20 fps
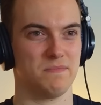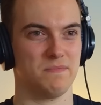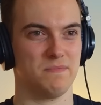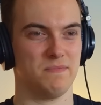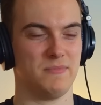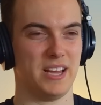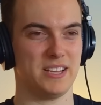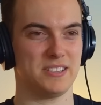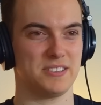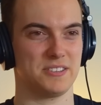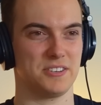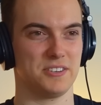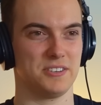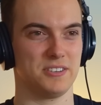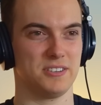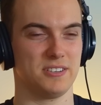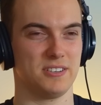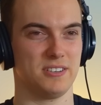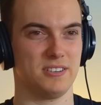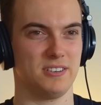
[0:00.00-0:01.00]
That's
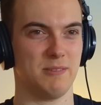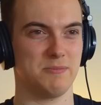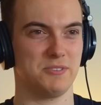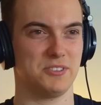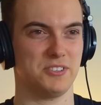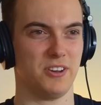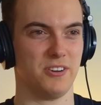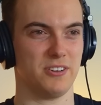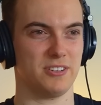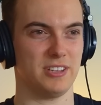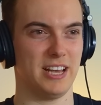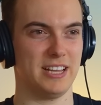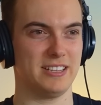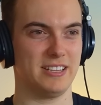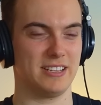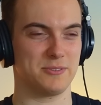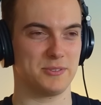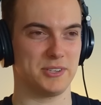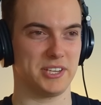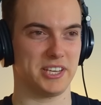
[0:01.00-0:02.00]
good. I'm so glad
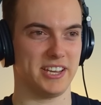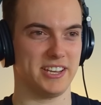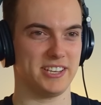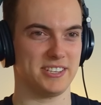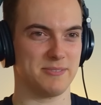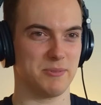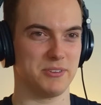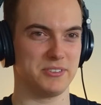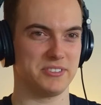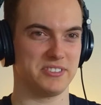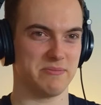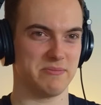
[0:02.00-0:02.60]
that's what he cares most